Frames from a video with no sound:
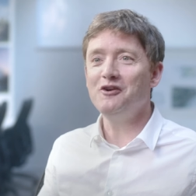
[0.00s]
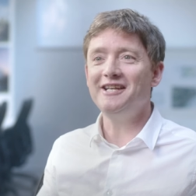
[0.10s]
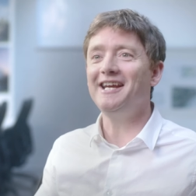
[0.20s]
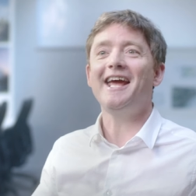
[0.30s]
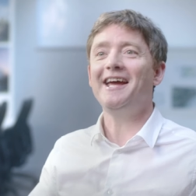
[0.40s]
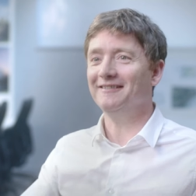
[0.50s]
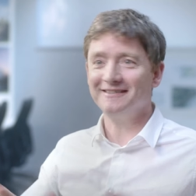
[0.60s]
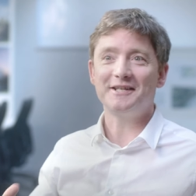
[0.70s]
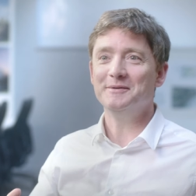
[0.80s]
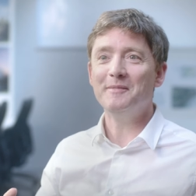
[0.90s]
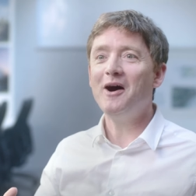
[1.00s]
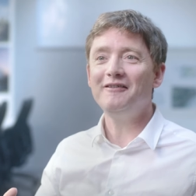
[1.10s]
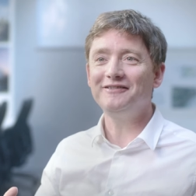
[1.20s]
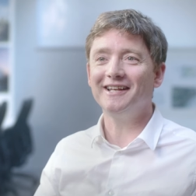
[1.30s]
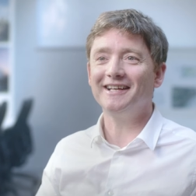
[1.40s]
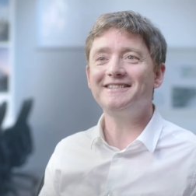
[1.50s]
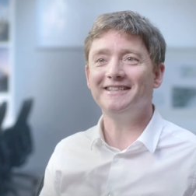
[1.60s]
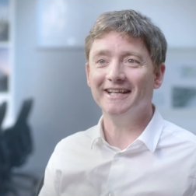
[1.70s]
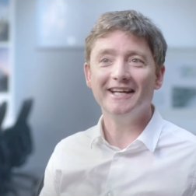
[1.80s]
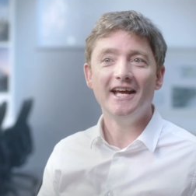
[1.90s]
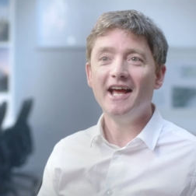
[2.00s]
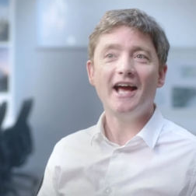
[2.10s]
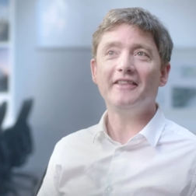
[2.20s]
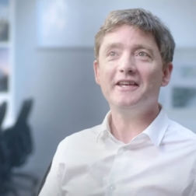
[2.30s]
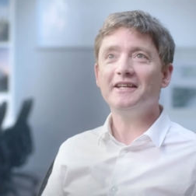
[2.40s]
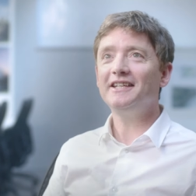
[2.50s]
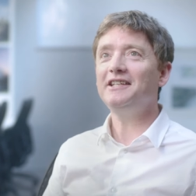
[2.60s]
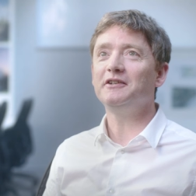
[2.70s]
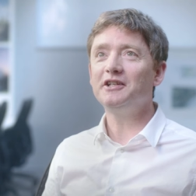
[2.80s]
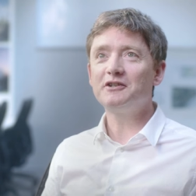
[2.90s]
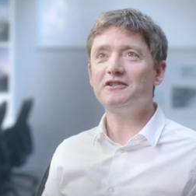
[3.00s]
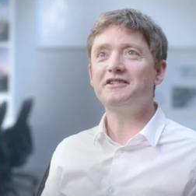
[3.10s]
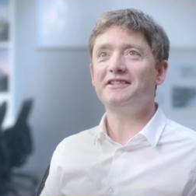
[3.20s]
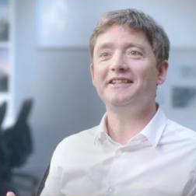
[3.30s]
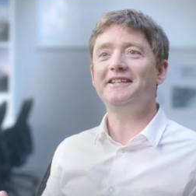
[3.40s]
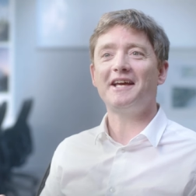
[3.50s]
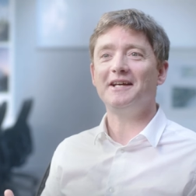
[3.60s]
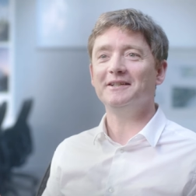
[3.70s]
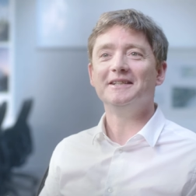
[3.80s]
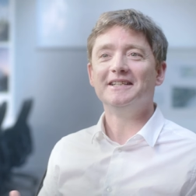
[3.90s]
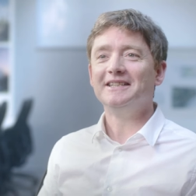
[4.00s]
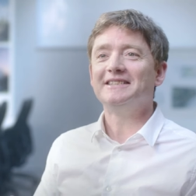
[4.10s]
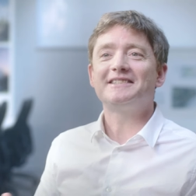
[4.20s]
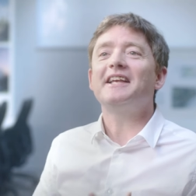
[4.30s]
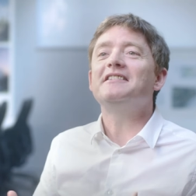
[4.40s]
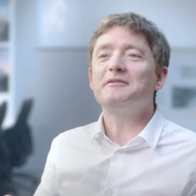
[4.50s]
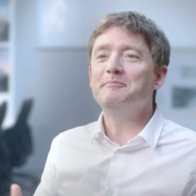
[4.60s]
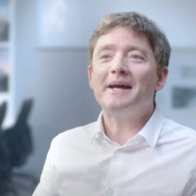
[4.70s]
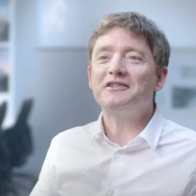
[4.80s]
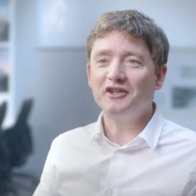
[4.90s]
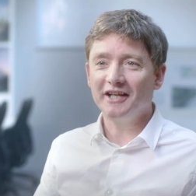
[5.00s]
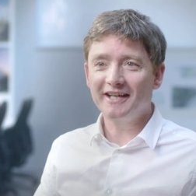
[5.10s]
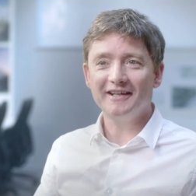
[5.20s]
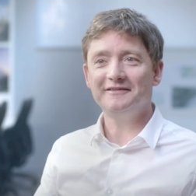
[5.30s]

running out to marvel at it. And you know, you could just see that sense of magic